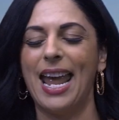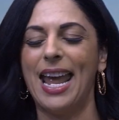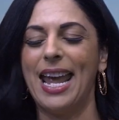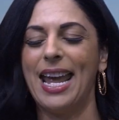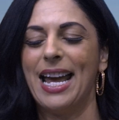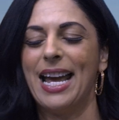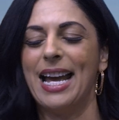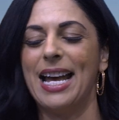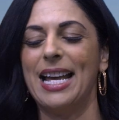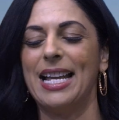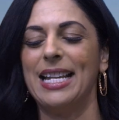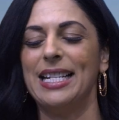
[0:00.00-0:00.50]

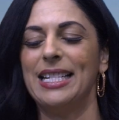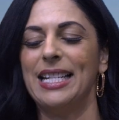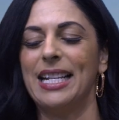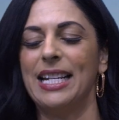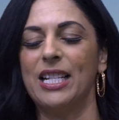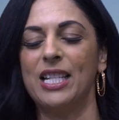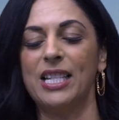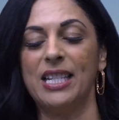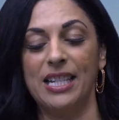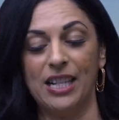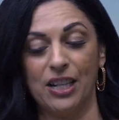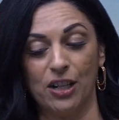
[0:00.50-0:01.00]
And
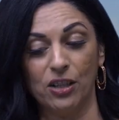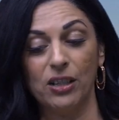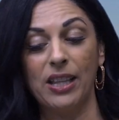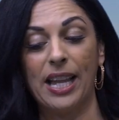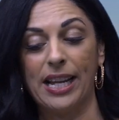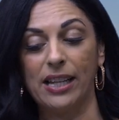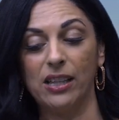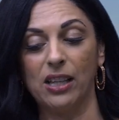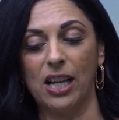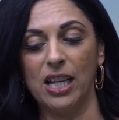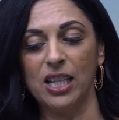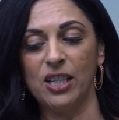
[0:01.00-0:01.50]
it's near
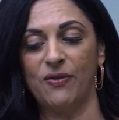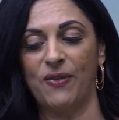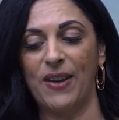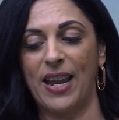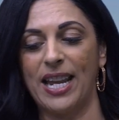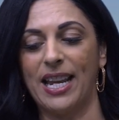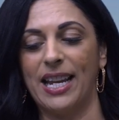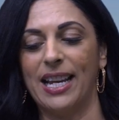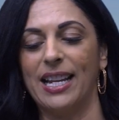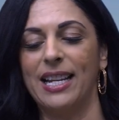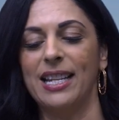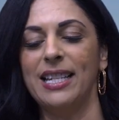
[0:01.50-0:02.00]
Lake Las
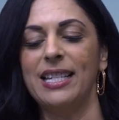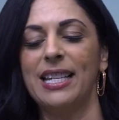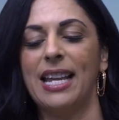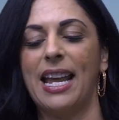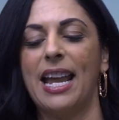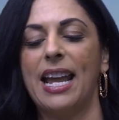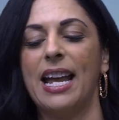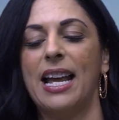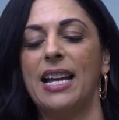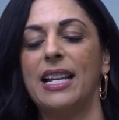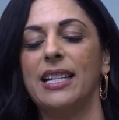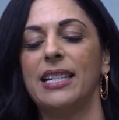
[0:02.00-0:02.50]
Vegas.
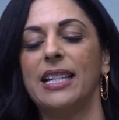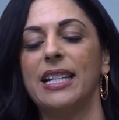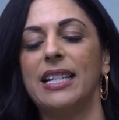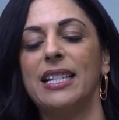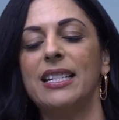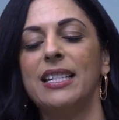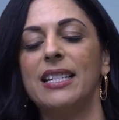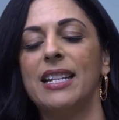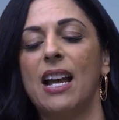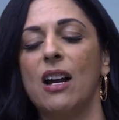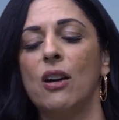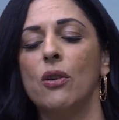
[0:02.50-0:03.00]
And
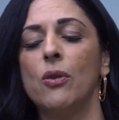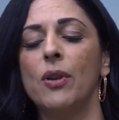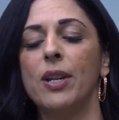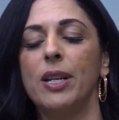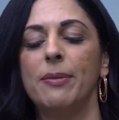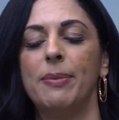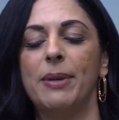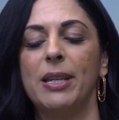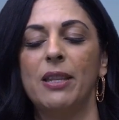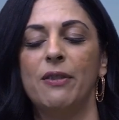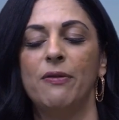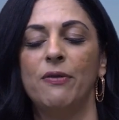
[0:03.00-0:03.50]
it's now going
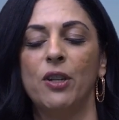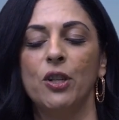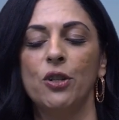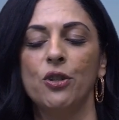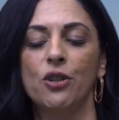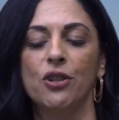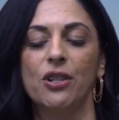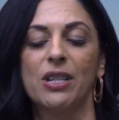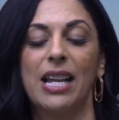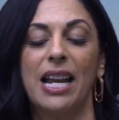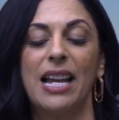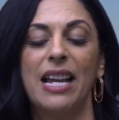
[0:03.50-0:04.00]
to be the
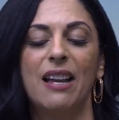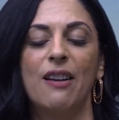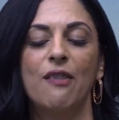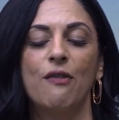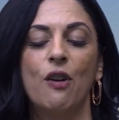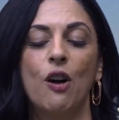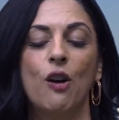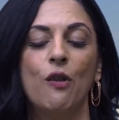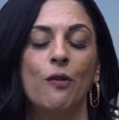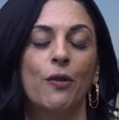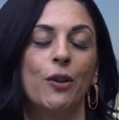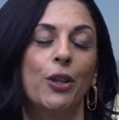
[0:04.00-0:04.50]
future site of
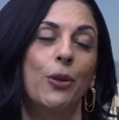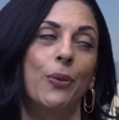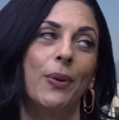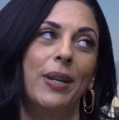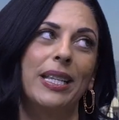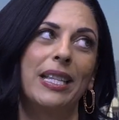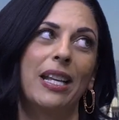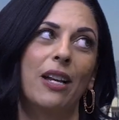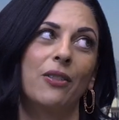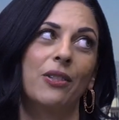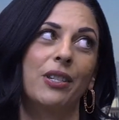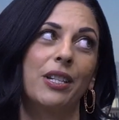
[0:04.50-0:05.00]
over
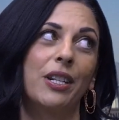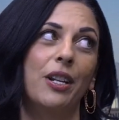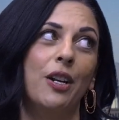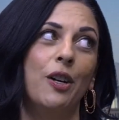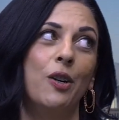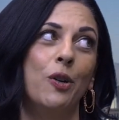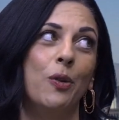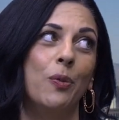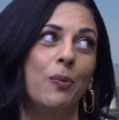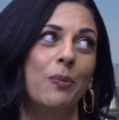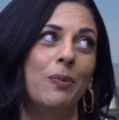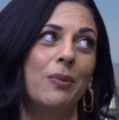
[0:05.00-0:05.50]
3,000
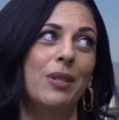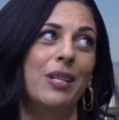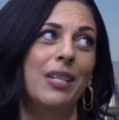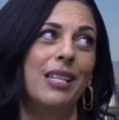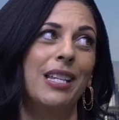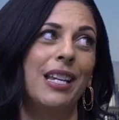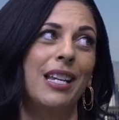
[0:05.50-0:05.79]
homes.